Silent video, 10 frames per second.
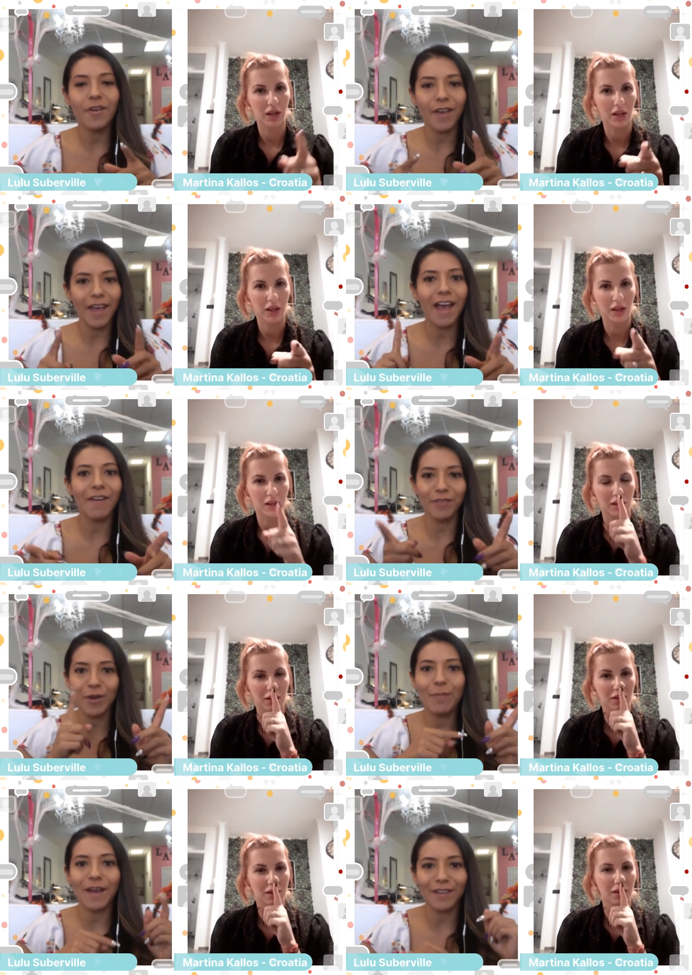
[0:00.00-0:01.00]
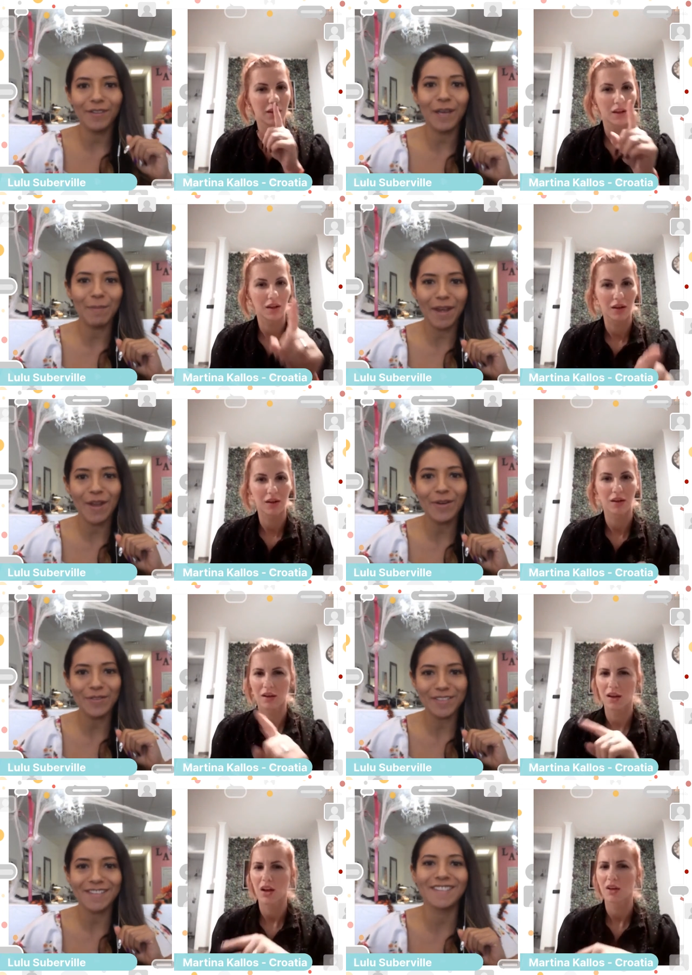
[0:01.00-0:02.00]
Speaker 1: was? Okay, I have to go back and look at my
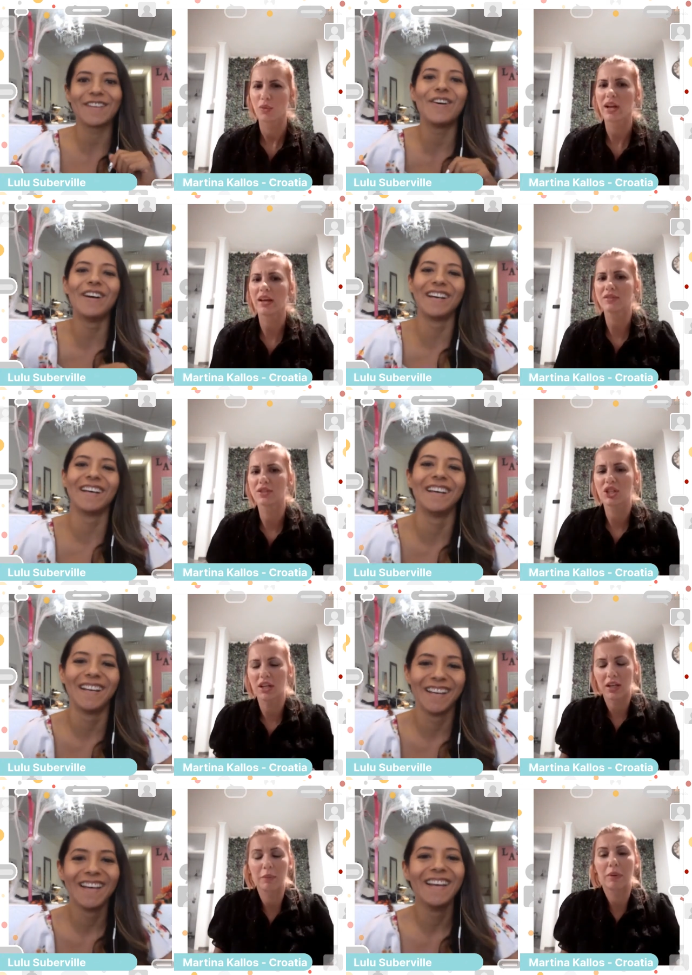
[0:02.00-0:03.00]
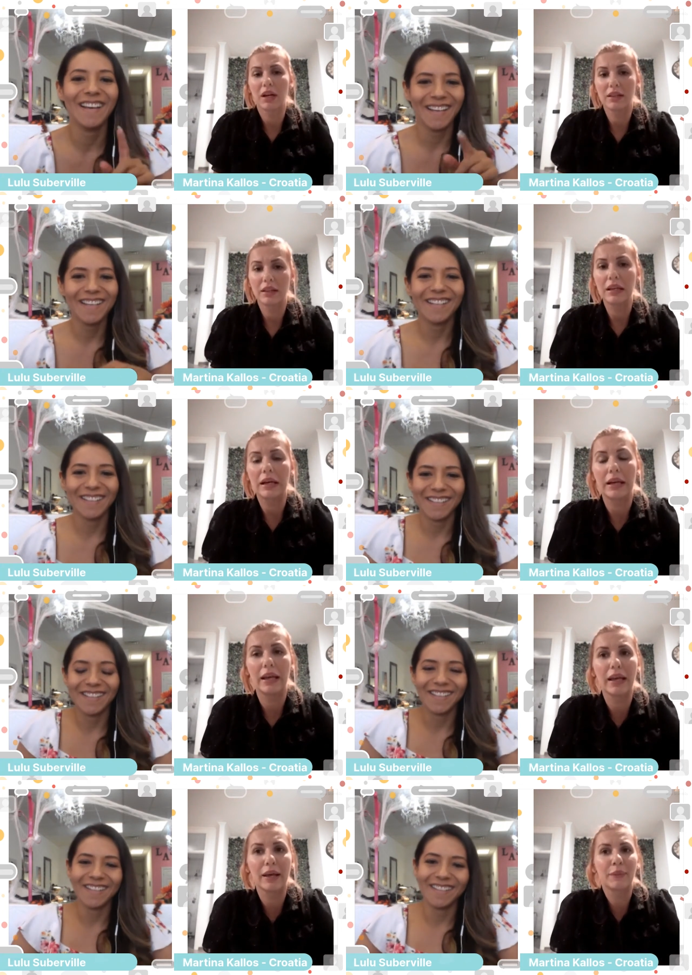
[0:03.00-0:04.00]
notes. Yeah, so. I think
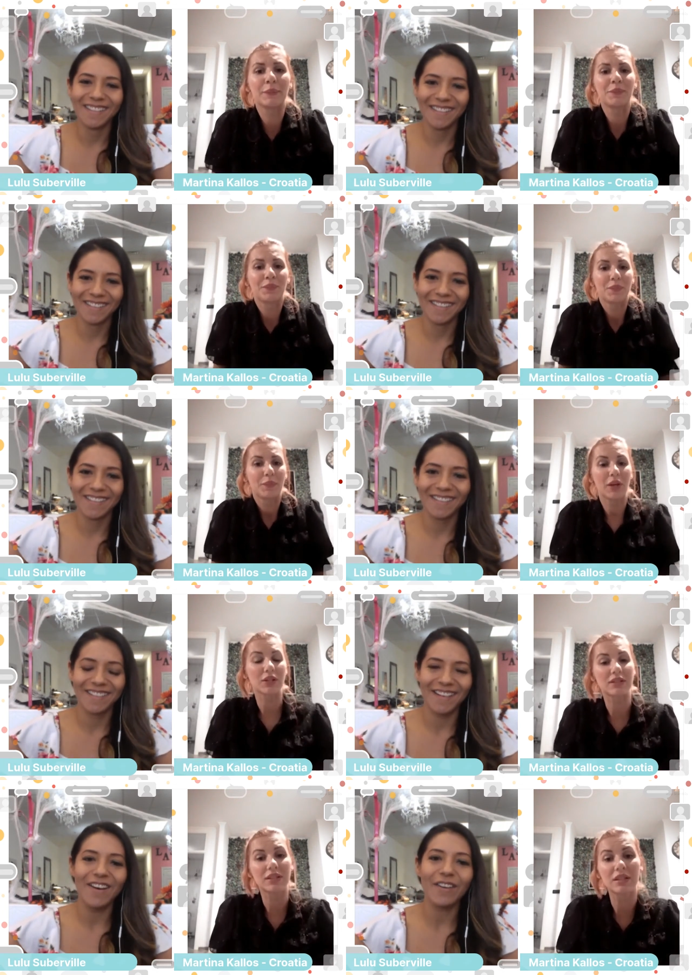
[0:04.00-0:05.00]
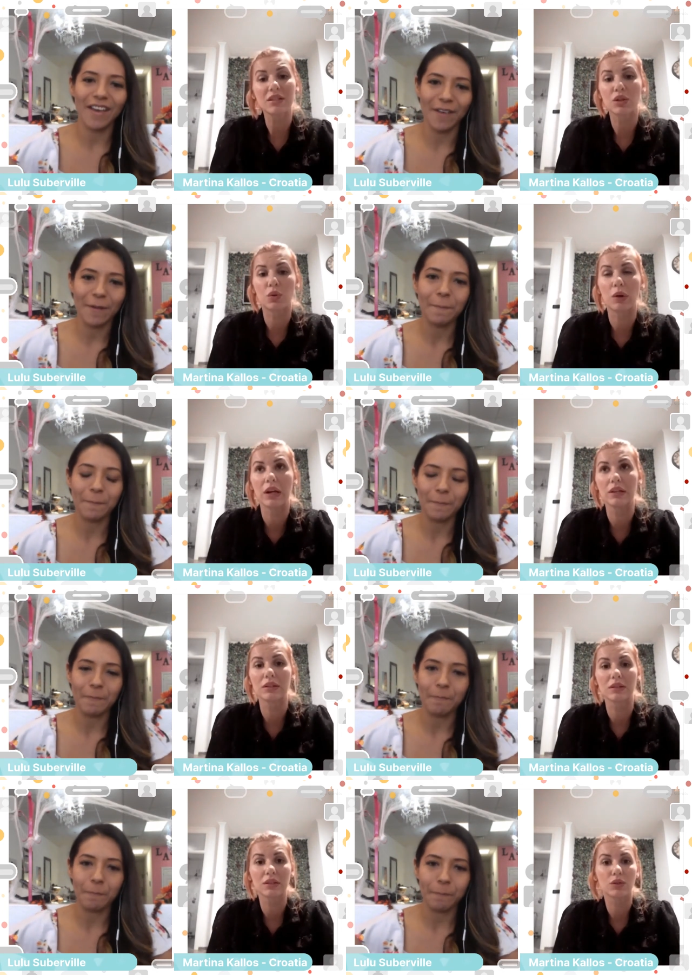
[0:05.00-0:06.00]
I am, because this is
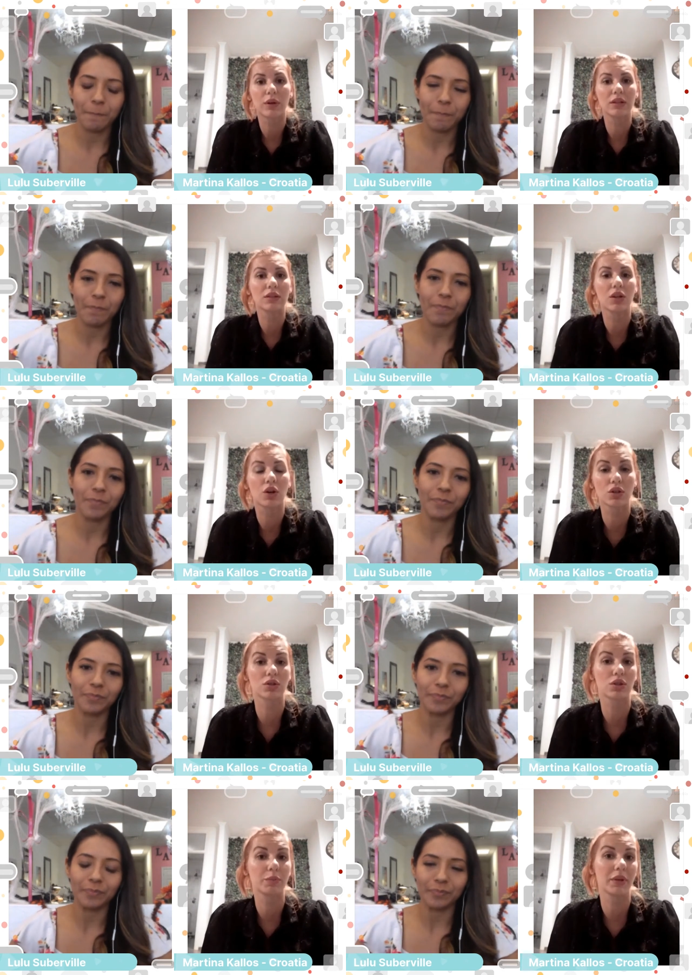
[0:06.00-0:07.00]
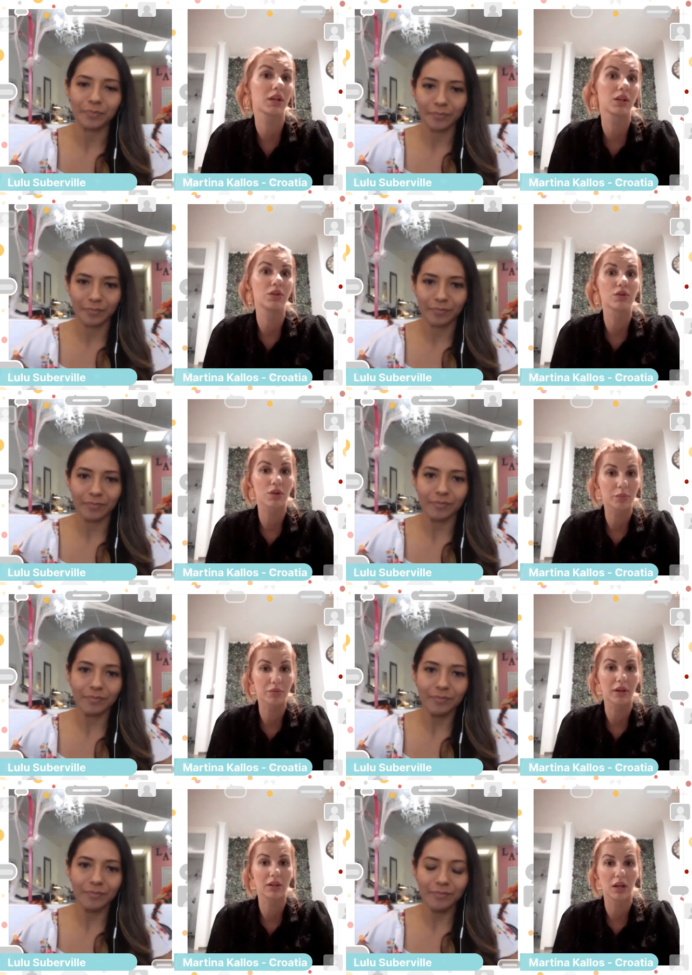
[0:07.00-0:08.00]
Speaker 2: quite the hot topic in
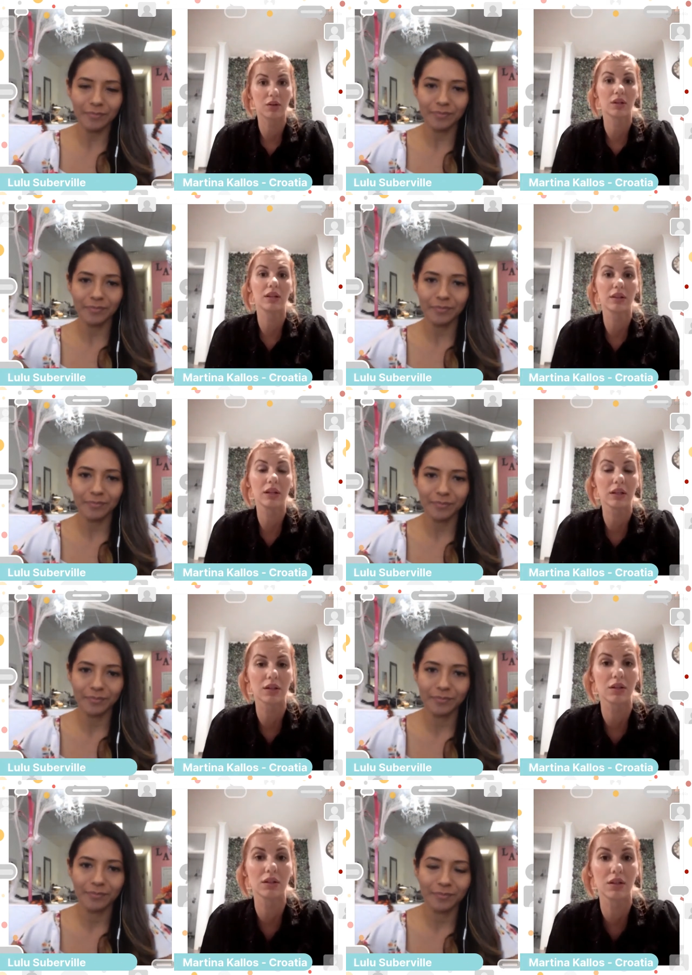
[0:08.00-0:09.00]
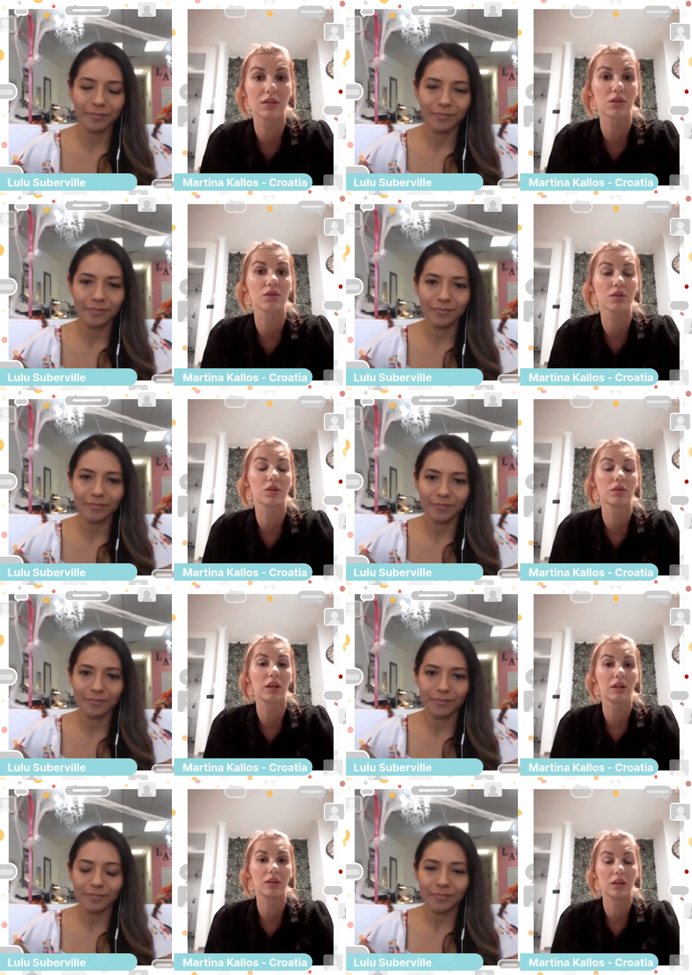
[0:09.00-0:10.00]
Europe right now, and I think it is also
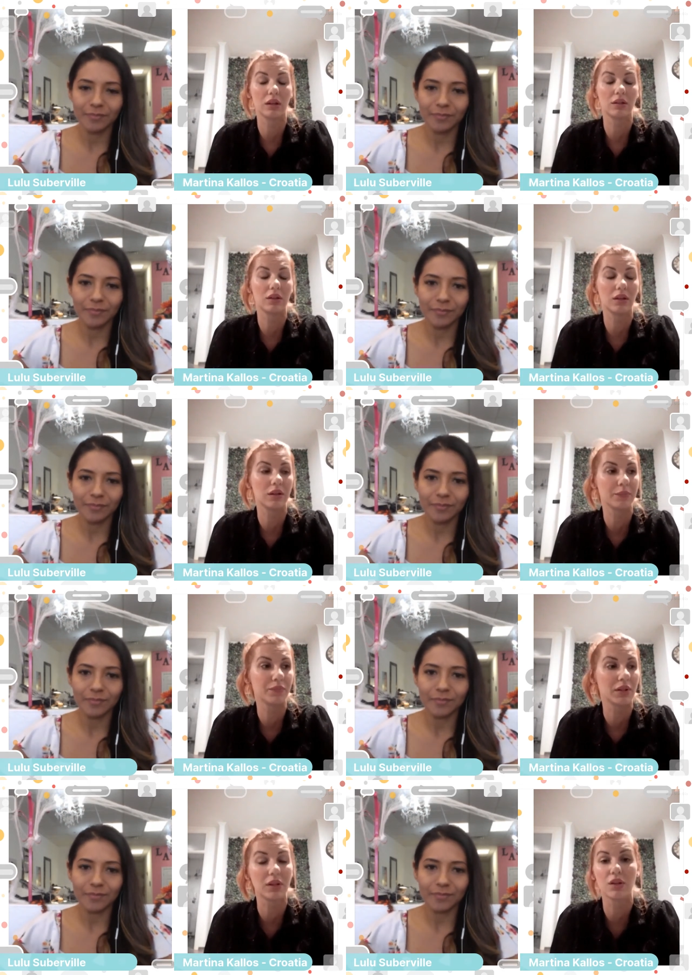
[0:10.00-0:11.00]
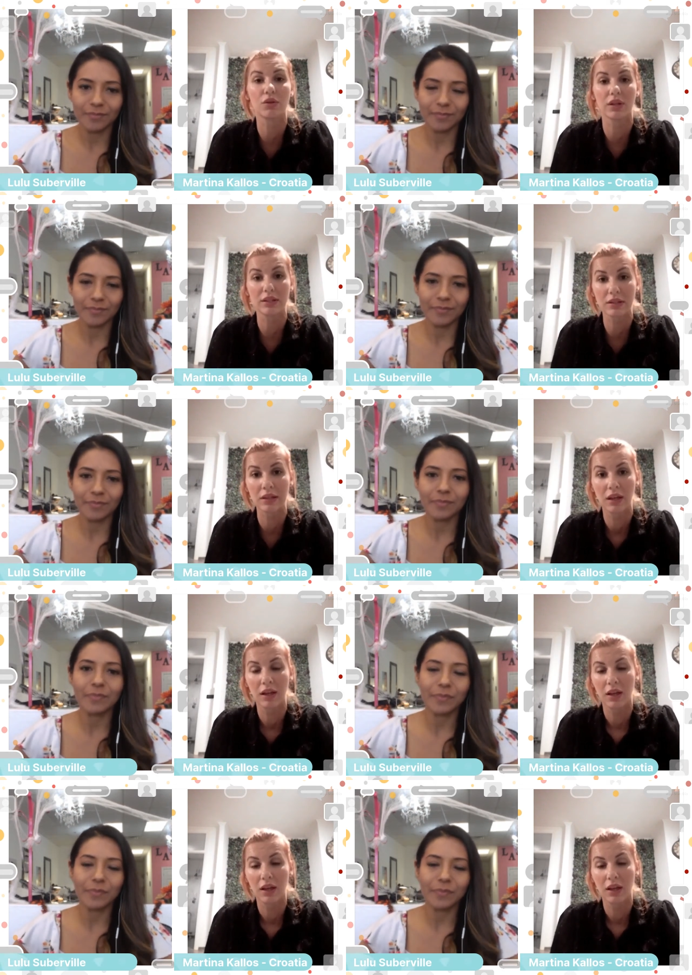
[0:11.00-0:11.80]
in the US,